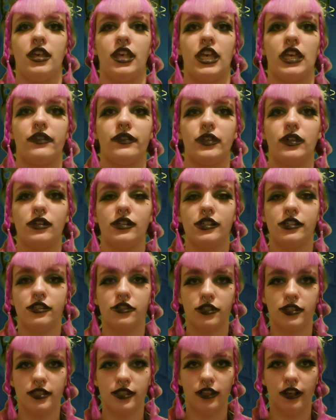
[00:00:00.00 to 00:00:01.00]
If you are
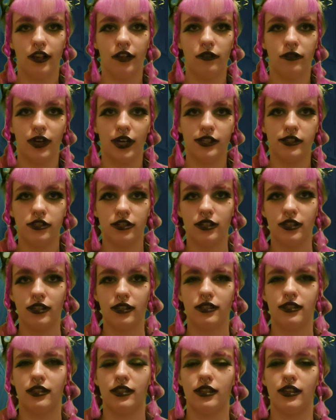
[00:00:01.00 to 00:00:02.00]
interested in watching
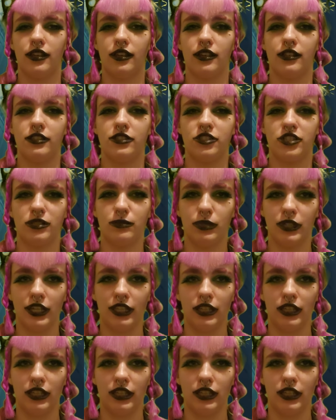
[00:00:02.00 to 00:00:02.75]
the Ghibli